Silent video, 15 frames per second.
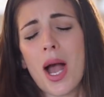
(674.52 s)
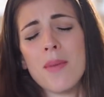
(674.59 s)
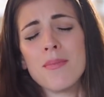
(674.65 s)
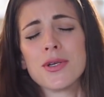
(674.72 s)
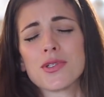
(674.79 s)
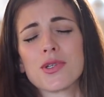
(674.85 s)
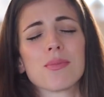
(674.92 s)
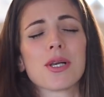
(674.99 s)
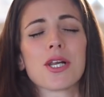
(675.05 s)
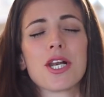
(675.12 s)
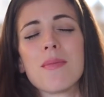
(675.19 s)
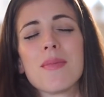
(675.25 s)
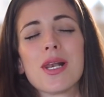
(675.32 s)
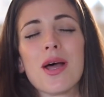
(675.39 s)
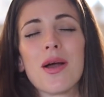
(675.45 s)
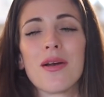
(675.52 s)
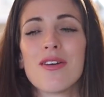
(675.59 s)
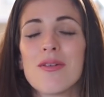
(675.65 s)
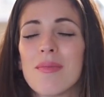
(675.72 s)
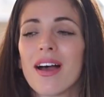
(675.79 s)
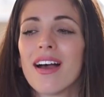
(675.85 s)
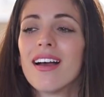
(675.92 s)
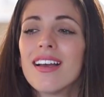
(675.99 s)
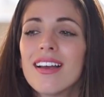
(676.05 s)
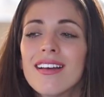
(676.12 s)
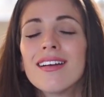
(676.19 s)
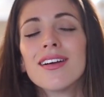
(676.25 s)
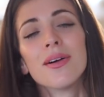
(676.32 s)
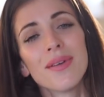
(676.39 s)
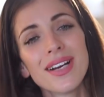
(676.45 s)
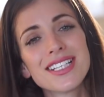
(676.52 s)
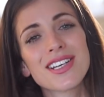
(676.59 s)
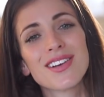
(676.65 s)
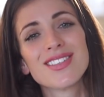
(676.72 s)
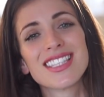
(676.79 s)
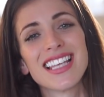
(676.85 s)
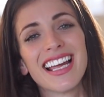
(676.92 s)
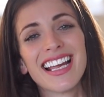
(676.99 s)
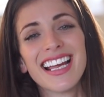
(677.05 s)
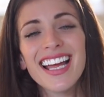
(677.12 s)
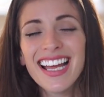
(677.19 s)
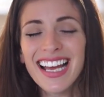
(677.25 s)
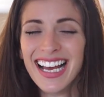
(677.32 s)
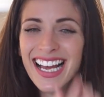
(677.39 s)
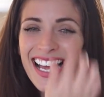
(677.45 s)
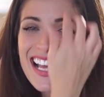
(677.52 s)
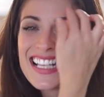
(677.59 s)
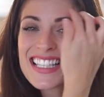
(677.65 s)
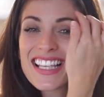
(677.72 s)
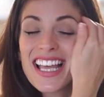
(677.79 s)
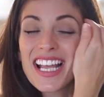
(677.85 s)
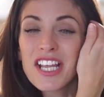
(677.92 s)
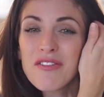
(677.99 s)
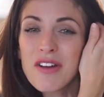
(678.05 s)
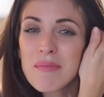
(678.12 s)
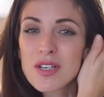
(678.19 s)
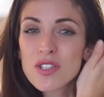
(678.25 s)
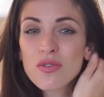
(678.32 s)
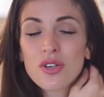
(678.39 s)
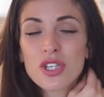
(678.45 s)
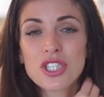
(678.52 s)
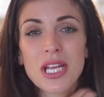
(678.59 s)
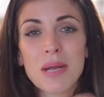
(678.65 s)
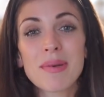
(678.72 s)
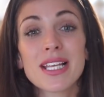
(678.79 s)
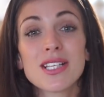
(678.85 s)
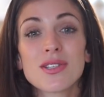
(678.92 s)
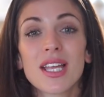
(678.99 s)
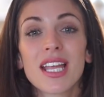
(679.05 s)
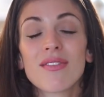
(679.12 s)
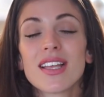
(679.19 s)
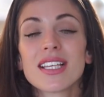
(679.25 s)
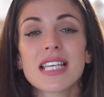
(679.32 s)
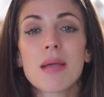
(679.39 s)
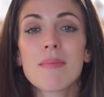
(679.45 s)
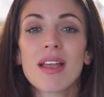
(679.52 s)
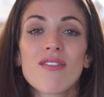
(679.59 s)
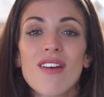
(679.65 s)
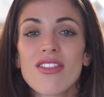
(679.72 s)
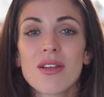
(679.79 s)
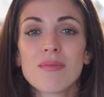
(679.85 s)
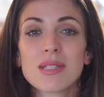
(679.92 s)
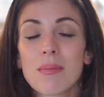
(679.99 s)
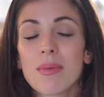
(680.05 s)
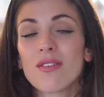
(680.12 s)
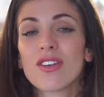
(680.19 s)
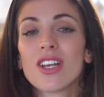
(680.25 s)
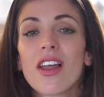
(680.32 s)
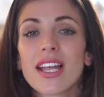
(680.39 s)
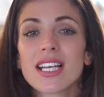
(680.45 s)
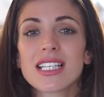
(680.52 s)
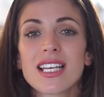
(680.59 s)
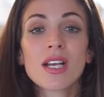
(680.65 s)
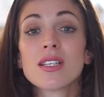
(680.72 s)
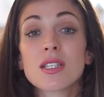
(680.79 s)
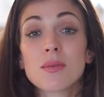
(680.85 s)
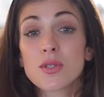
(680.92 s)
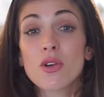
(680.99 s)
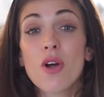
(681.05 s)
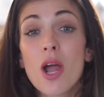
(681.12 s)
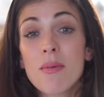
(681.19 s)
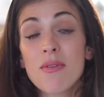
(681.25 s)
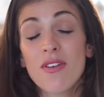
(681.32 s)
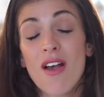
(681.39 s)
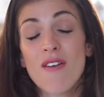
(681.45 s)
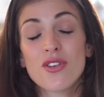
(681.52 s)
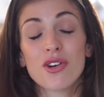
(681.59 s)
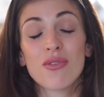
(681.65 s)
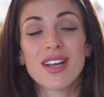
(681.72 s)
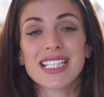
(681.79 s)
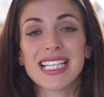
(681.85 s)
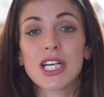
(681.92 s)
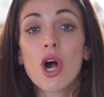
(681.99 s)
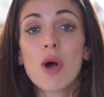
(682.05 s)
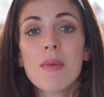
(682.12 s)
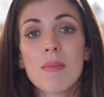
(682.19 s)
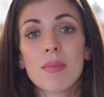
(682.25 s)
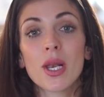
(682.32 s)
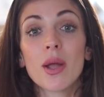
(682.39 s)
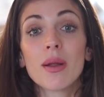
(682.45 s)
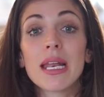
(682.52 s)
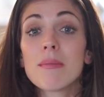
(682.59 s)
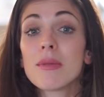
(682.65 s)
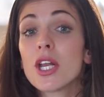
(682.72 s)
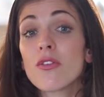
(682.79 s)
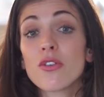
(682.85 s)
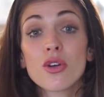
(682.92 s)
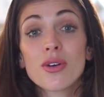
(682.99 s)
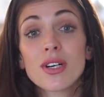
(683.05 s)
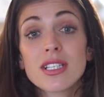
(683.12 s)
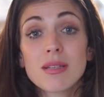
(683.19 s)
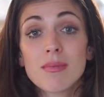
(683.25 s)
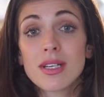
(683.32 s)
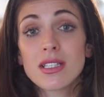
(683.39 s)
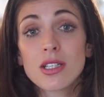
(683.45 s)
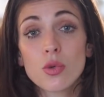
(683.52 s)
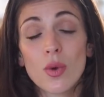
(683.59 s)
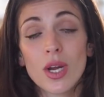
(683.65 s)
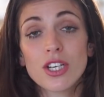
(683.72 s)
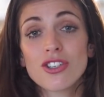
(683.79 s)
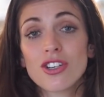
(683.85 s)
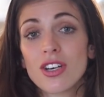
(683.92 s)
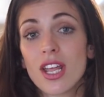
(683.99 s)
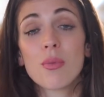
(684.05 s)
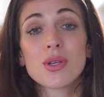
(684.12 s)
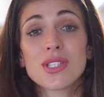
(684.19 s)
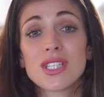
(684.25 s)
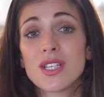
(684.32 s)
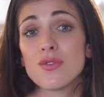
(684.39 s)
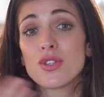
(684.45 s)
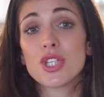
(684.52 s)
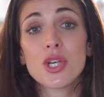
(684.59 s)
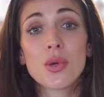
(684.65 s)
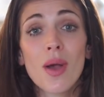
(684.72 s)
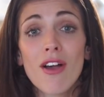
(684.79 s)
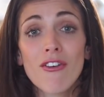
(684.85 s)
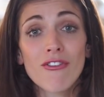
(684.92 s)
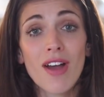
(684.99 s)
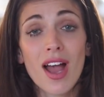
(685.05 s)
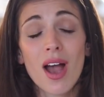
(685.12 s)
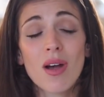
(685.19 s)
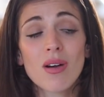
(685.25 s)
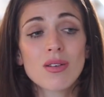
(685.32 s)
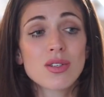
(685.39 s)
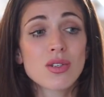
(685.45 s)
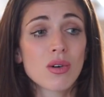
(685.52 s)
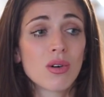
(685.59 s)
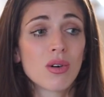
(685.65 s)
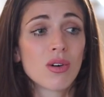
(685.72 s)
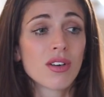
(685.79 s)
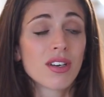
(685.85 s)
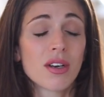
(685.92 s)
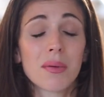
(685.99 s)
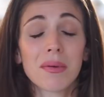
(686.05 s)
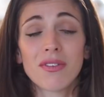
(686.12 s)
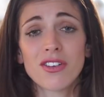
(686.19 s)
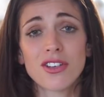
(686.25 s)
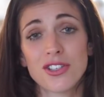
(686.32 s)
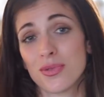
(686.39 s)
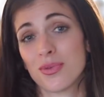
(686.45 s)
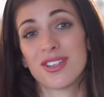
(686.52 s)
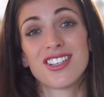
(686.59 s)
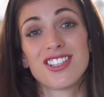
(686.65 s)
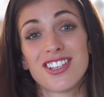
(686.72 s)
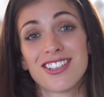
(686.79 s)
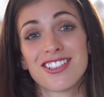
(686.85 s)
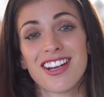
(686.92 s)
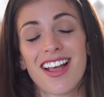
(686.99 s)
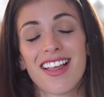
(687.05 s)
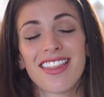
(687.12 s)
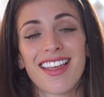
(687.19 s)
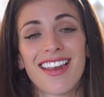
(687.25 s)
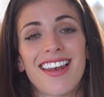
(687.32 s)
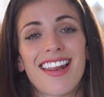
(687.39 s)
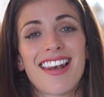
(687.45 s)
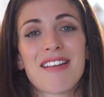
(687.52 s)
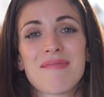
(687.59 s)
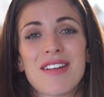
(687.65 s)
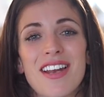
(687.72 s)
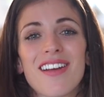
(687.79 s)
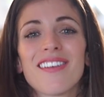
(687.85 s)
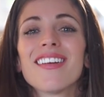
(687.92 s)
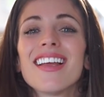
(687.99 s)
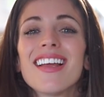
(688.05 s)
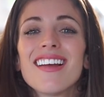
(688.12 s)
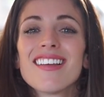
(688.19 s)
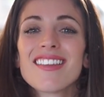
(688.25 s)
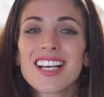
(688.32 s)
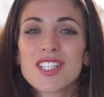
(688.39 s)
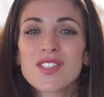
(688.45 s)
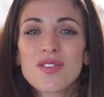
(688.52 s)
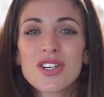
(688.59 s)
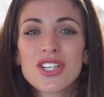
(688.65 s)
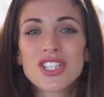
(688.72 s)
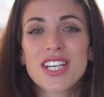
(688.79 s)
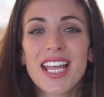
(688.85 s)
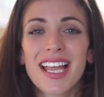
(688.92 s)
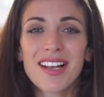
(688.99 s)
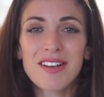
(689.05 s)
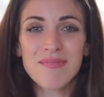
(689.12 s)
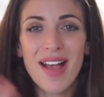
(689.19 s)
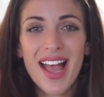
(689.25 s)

I'm miserable and I'm alone, but we shall see. So thank you very much for watching. Please do give this a big fat thumbs up if you liked it. Subscribe if you haven't already. Comment below. Let me know if you're in a similar situation, positives you have found, or, you know, if you just want to chit chat, then let me know. Thanks for watching.